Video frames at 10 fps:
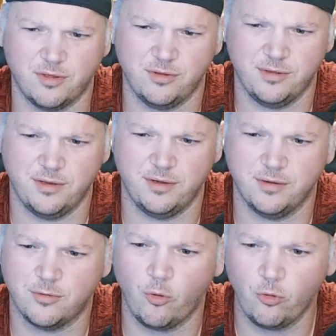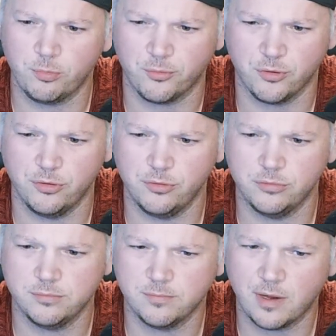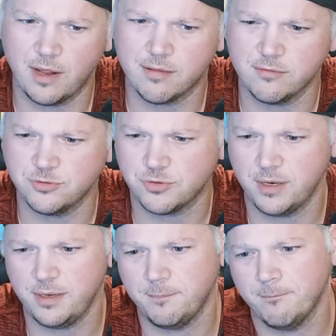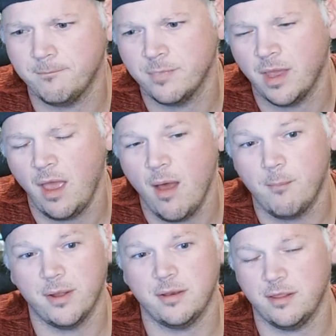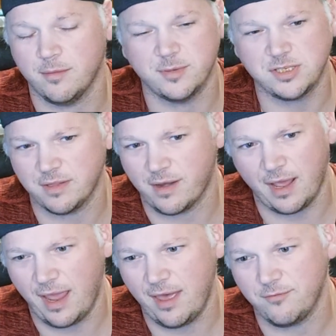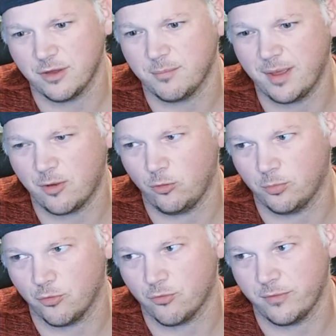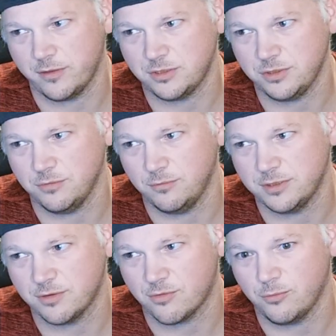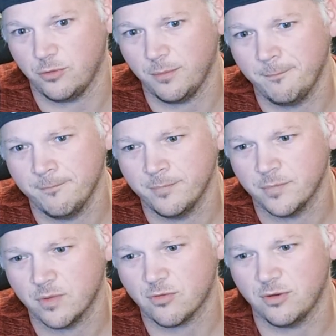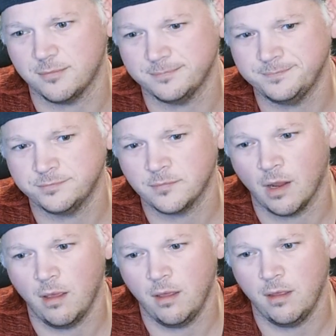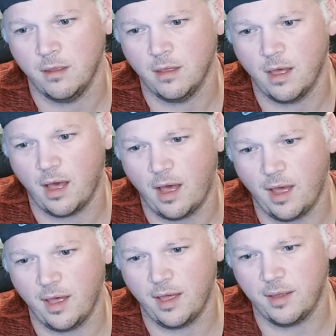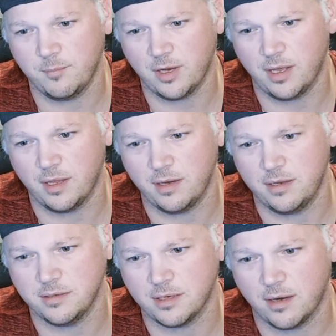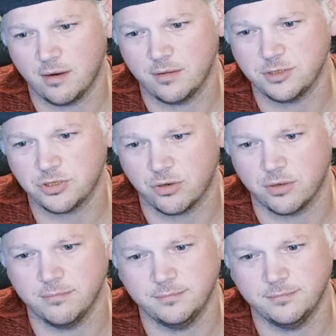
good cold brew concentrate, but in the machine that I have, you can make cold brews with it too, which is cool. So I'm not entirely sure